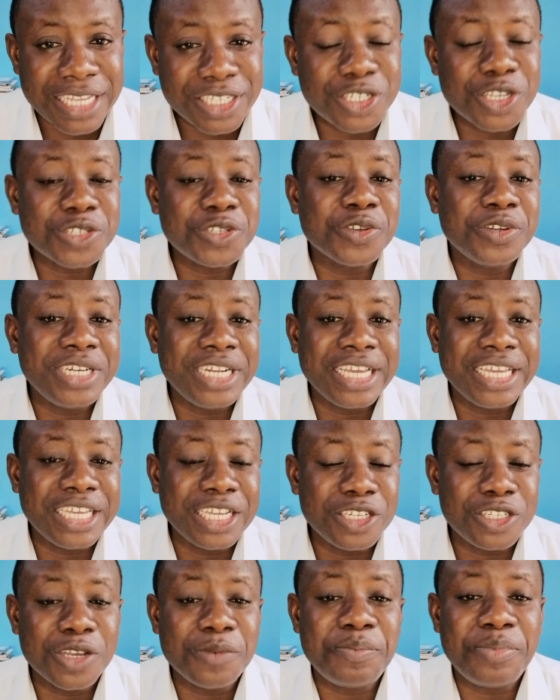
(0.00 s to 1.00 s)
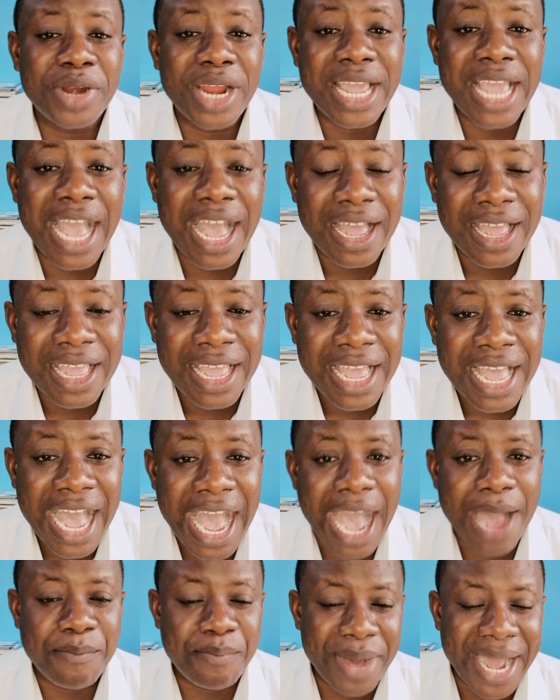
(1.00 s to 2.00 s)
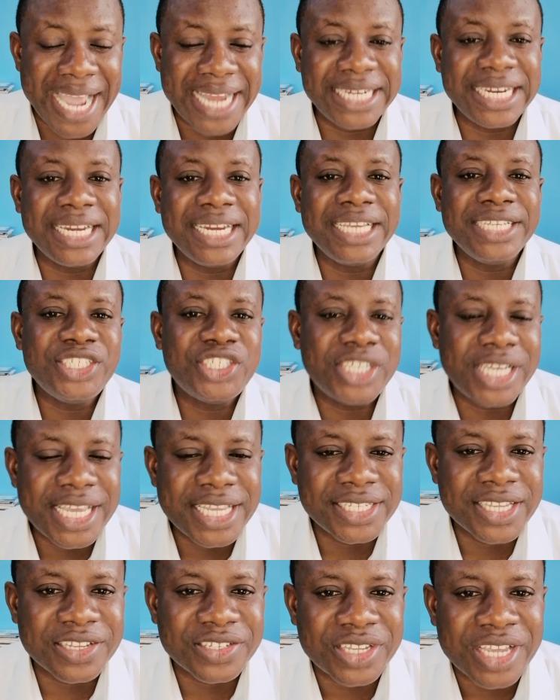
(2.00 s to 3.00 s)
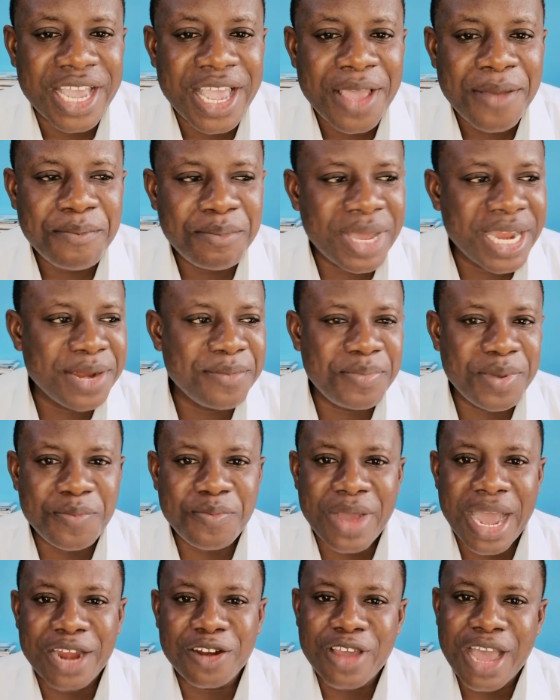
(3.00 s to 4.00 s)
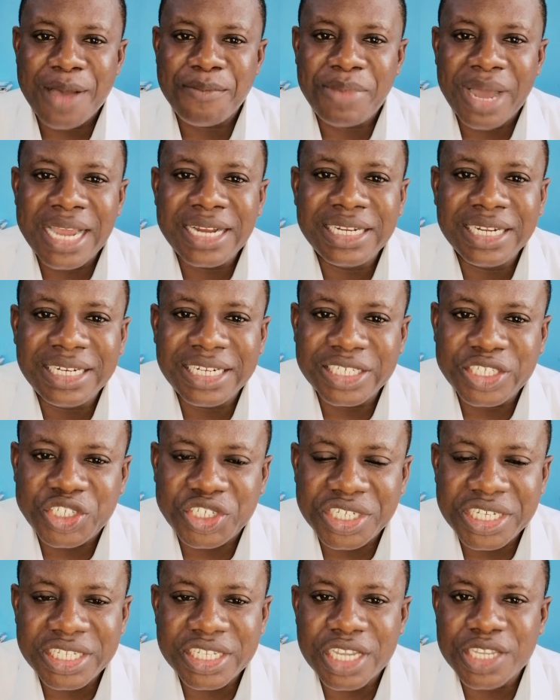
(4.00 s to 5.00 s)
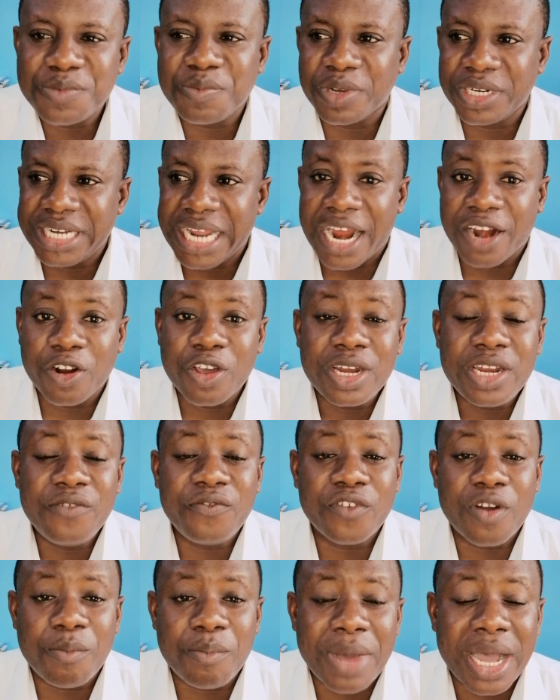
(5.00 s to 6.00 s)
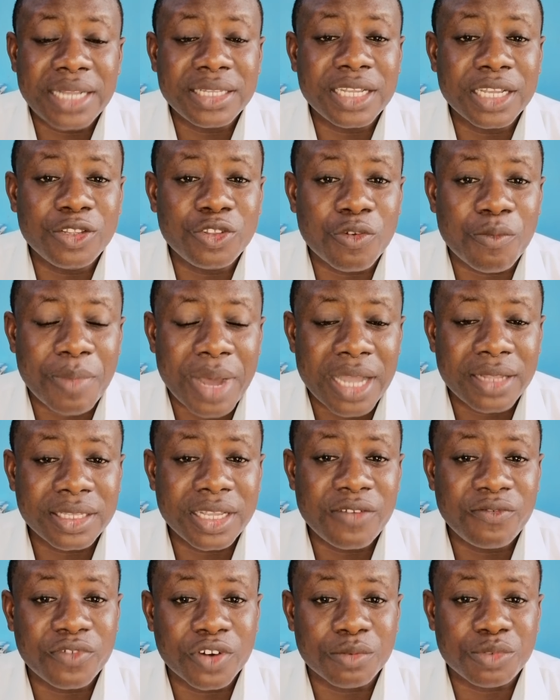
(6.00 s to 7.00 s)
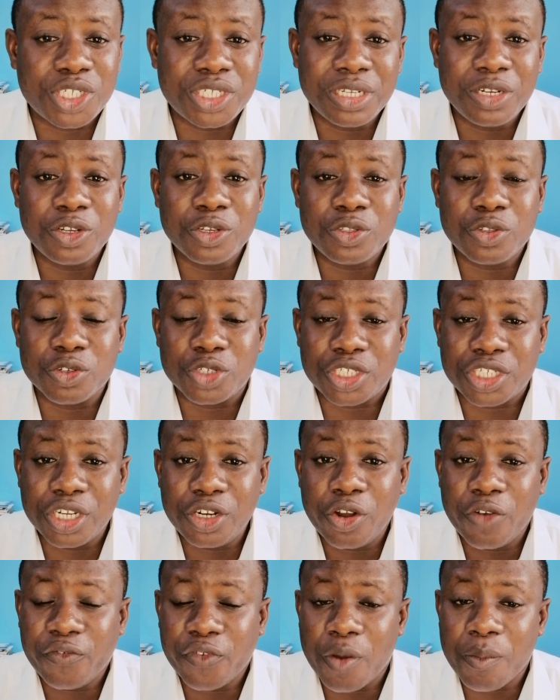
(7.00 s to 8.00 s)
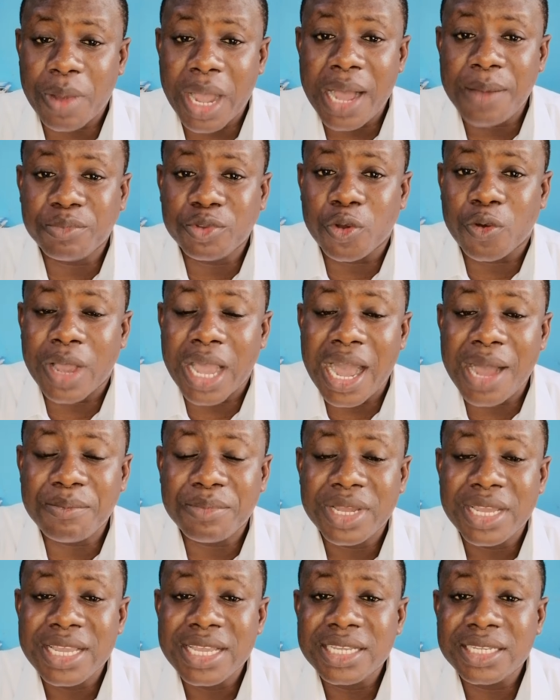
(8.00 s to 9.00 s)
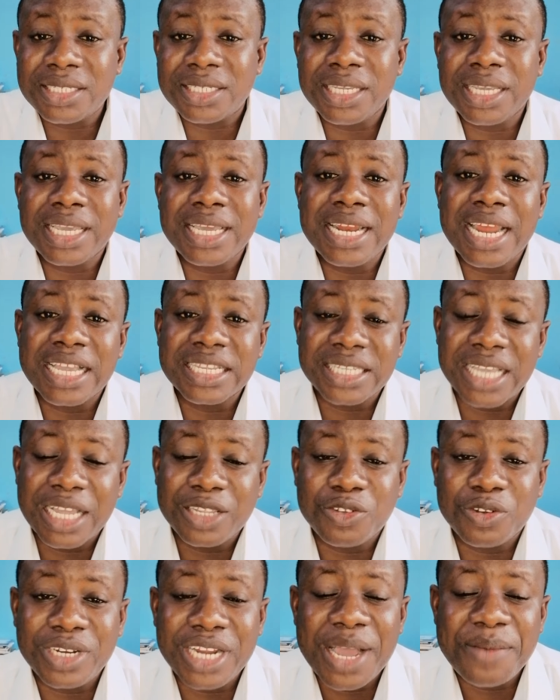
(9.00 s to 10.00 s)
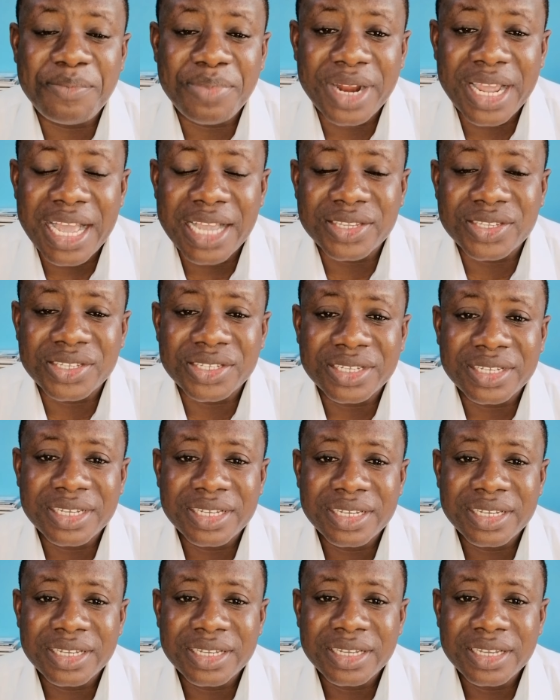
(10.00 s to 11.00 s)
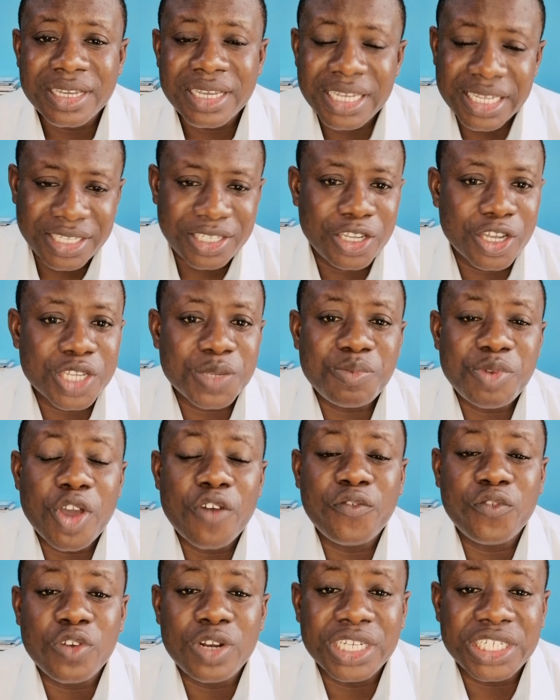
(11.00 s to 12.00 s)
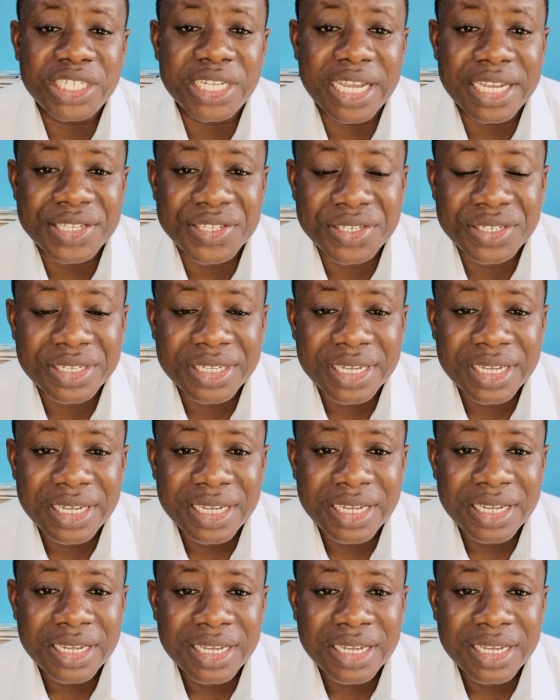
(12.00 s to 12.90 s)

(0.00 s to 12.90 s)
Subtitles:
That's also the key to prayer. Abiding in Jesus. Many people are not abiding in Jesus, but they are running from mountain to mountain, from Shiloh to Shiloh, from camp to camp, seeking answer to their prayers. It's just pure foolishness.